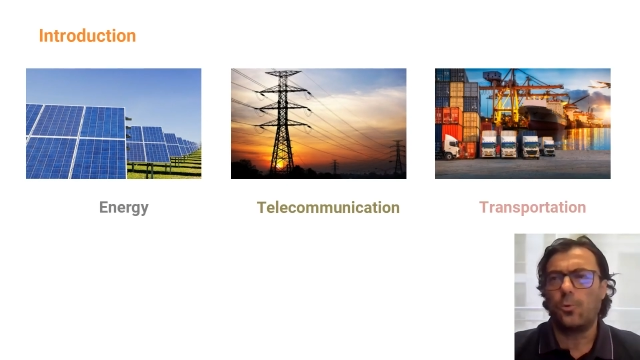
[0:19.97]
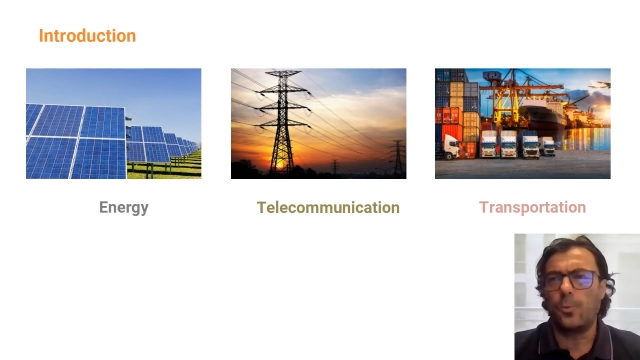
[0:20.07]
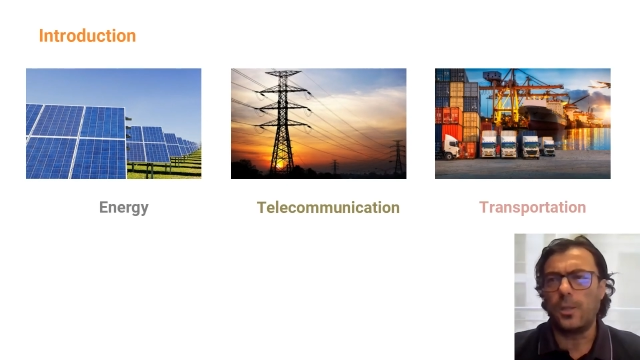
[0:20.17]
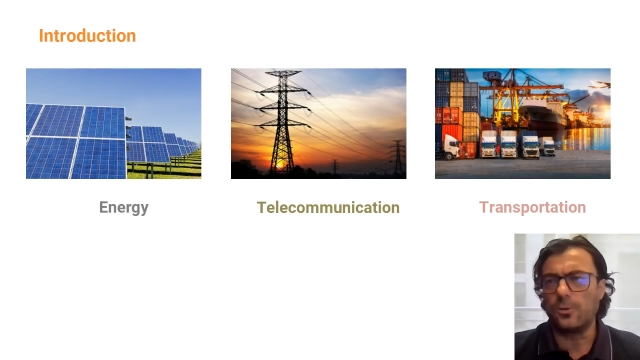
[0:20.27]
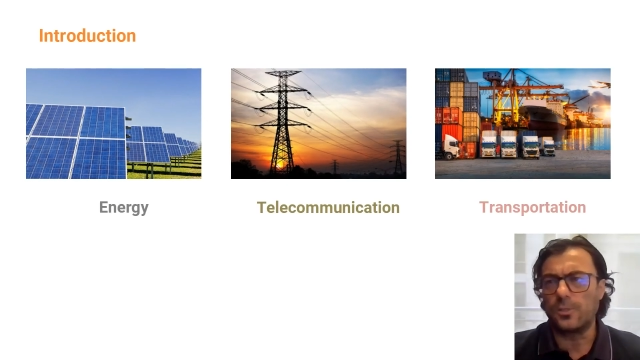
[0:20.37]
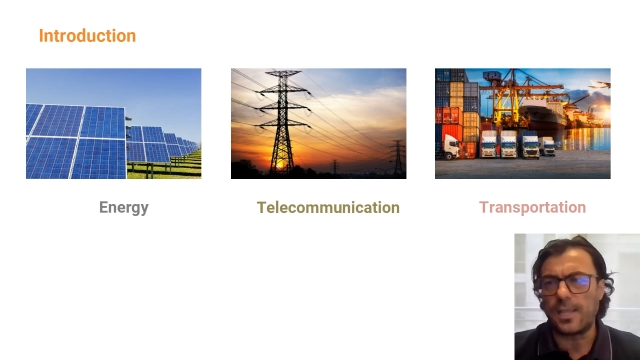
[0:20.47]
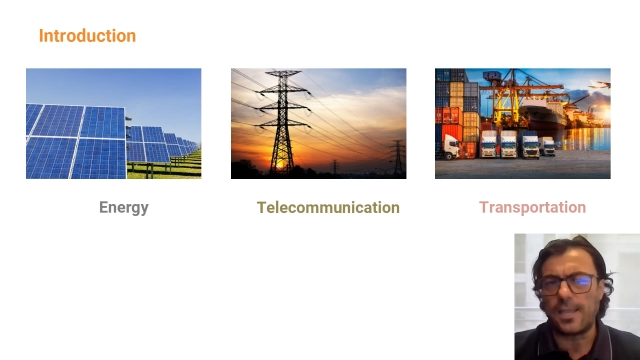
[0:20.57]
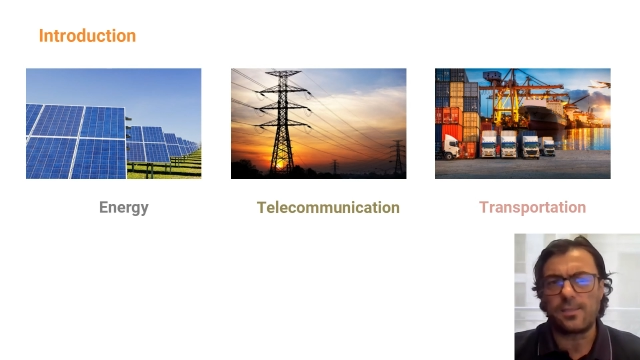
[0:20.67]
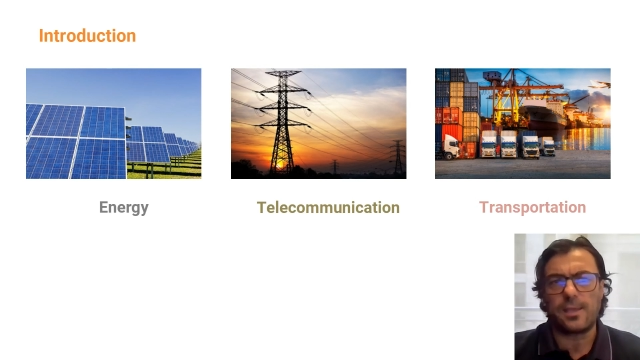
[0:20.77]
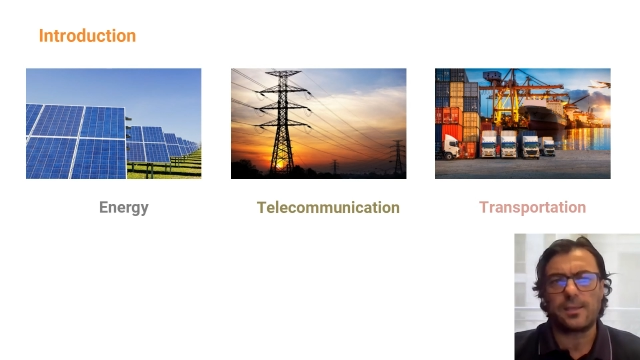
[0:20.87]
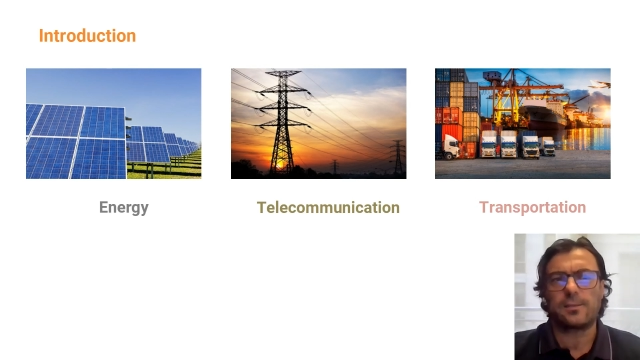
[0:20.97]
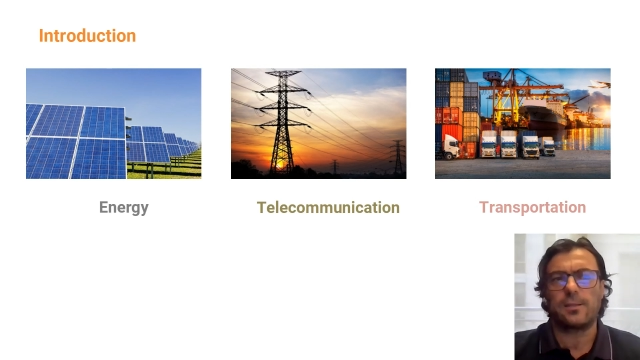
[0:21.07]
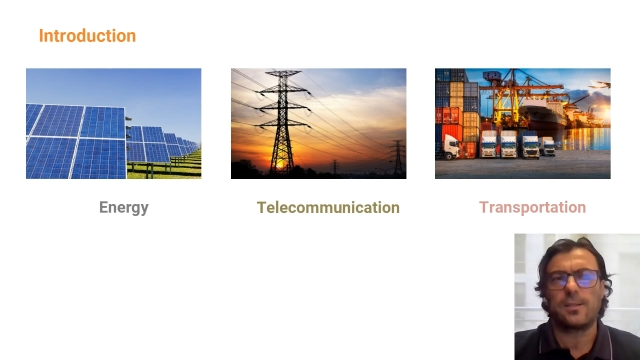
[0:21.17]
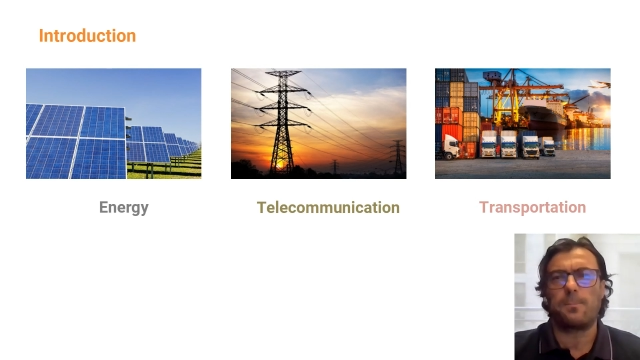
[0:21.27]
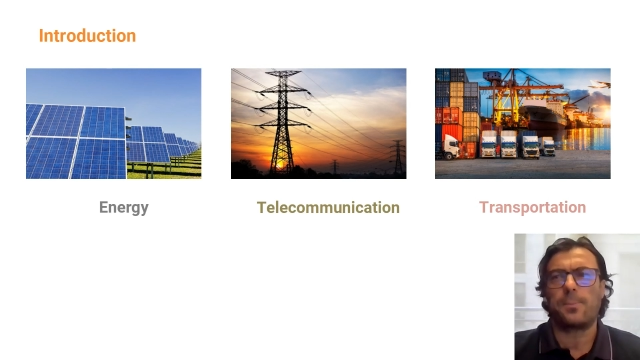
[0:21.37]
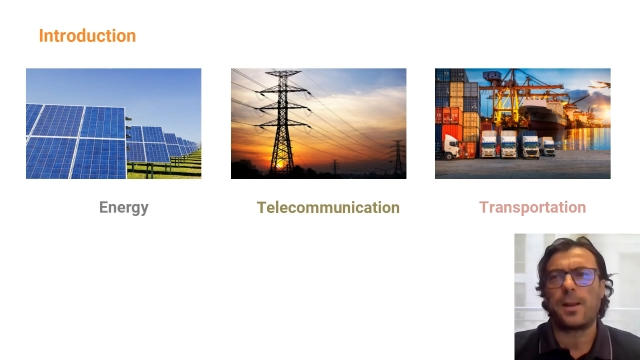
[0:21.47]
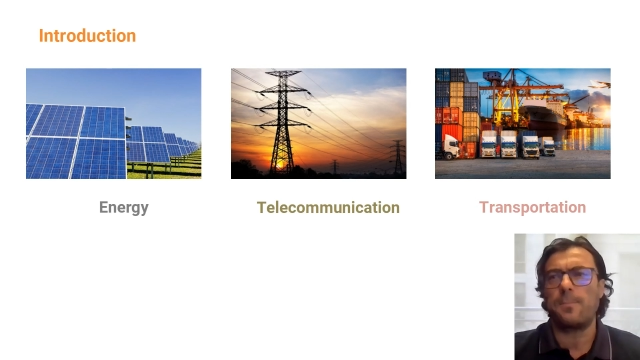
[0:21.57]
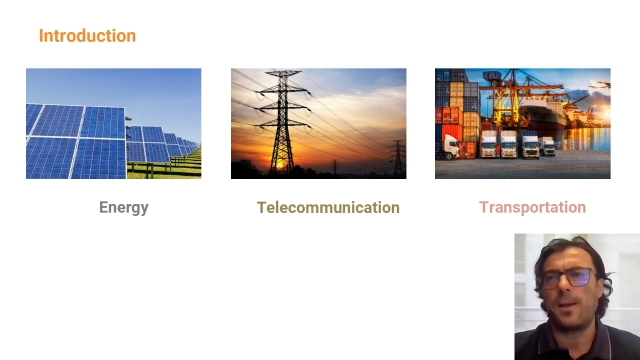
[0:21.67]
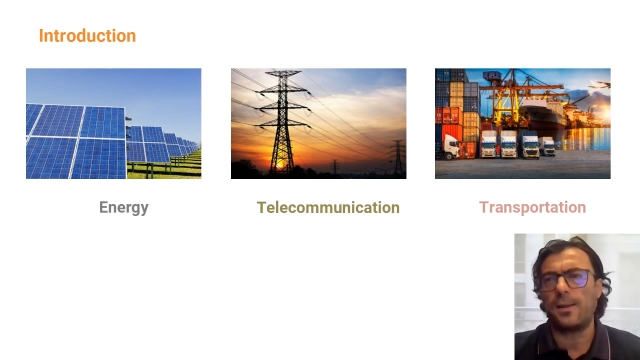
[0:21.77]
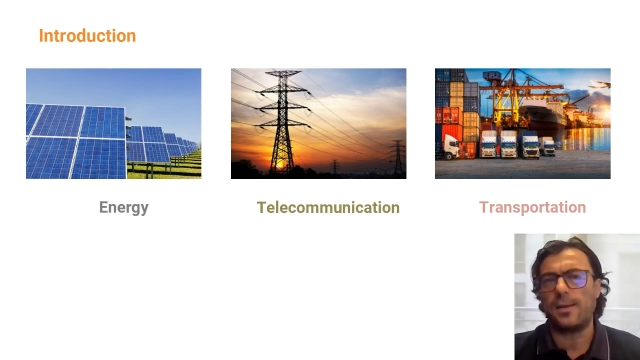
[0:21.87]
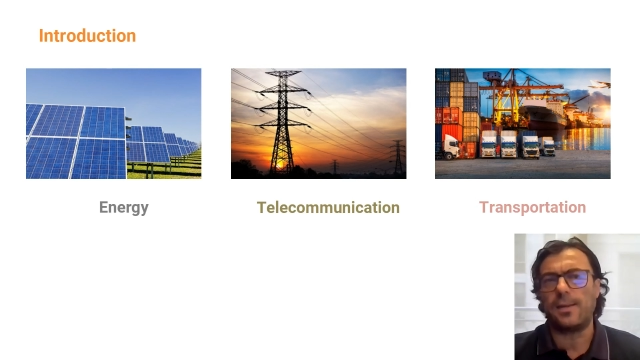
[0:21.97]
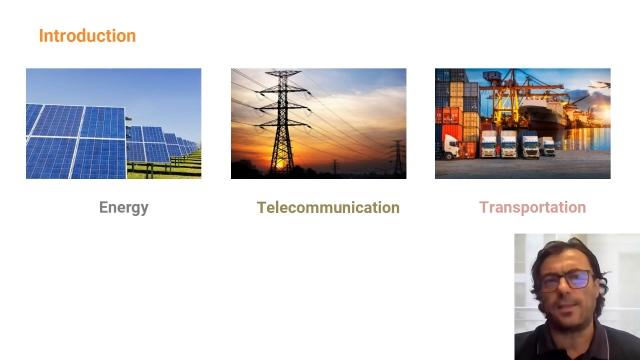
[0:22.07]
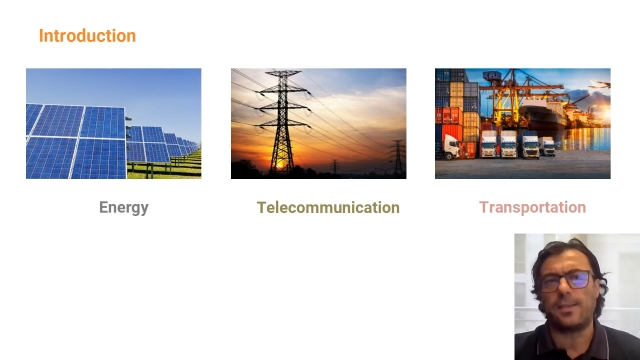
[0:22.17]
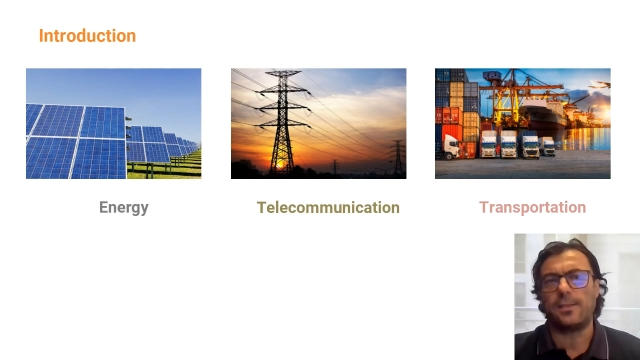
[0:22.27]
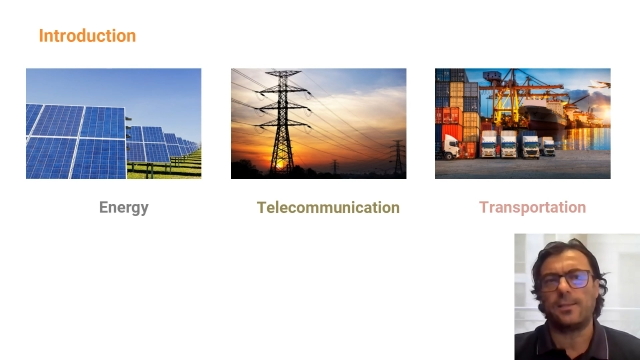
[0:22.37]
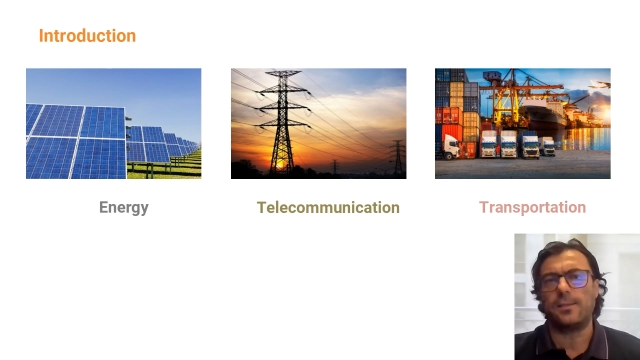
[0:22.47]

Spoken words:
We could say that primarily